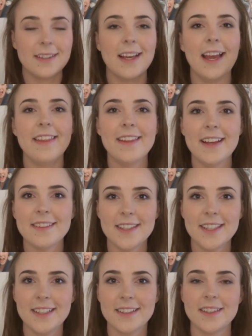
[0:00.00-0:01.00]
And that's
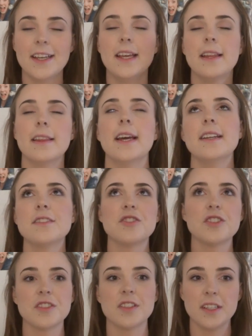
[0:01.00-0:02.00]
it. That is
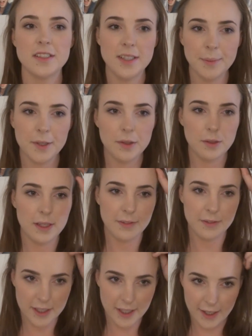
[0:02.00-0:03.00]
just a typical
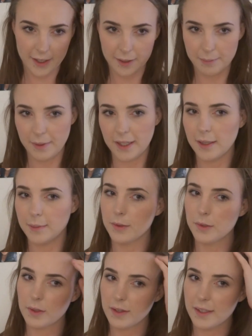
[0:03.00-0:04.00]
everyday makeup
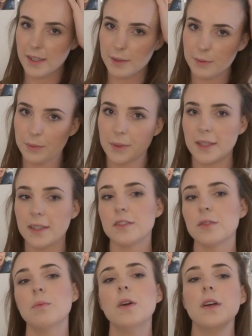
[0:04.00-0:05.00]
look that I would wear
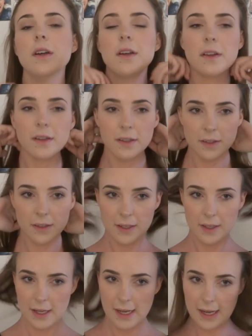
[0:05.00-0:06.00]
to work,
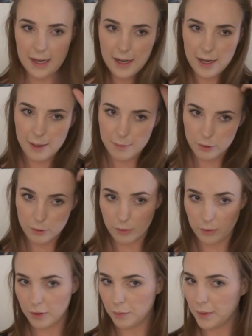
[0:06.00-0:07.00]
or
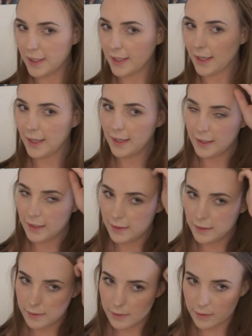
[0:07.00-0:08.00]
on a
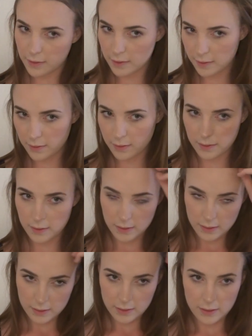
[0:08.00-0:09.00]
weekend.
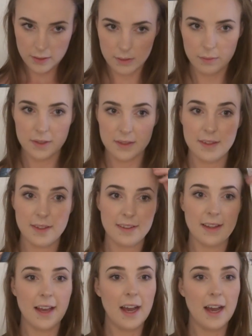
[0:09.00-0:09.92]
What is this?